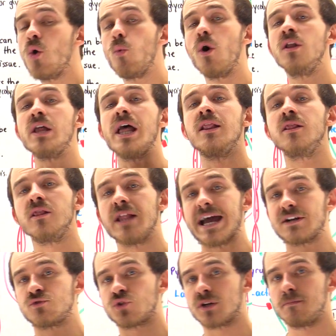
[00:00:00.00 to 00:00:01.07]
Well,
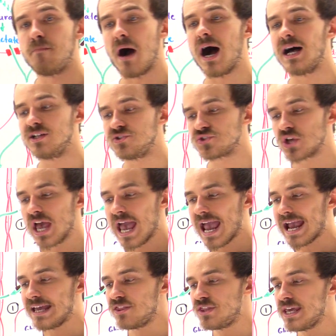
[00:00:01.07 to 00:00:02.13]
electric bonds
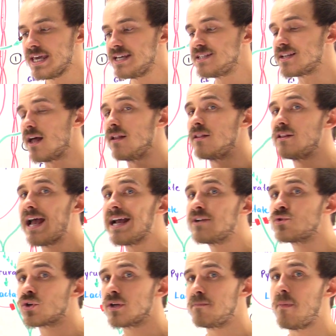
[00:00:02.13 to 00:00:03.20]
and these
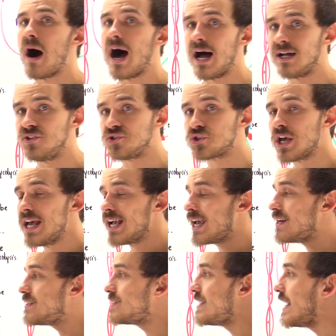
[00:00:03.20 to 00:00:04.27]
electric bonds
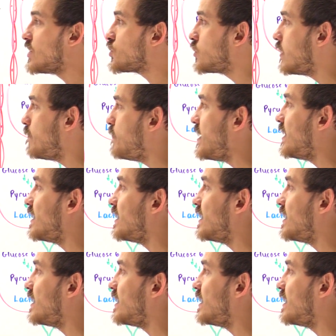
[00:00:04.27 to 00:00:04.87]
can essentially be